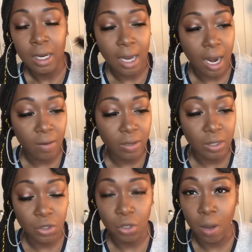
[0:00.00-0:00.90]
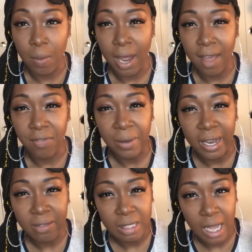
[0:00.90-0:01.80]
Not really sure, but at
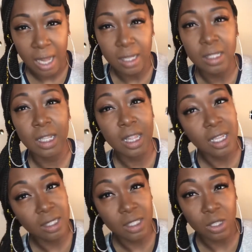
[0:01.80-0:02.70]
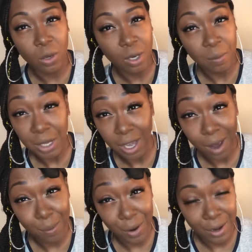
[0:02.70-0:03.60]
$5, this is going to be
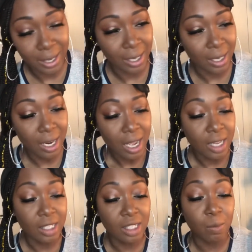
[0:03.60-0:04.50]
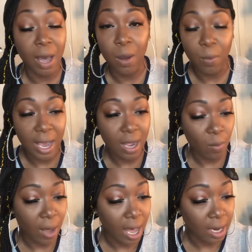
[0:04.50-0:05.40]
a bargain. This is by Wet n
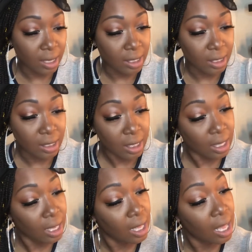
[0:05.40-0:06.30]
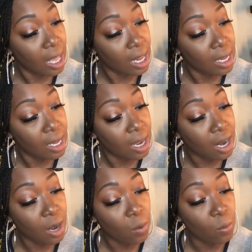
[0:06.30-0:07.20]
Wild. This is in the
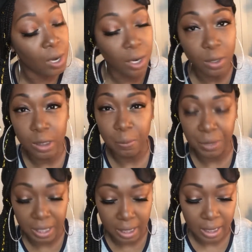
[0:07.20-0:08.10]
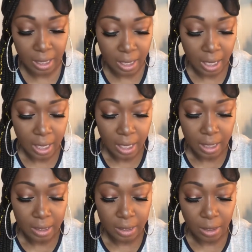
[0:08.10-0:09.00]
color Widow's Peak.
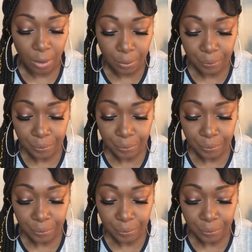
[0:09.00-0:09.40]
So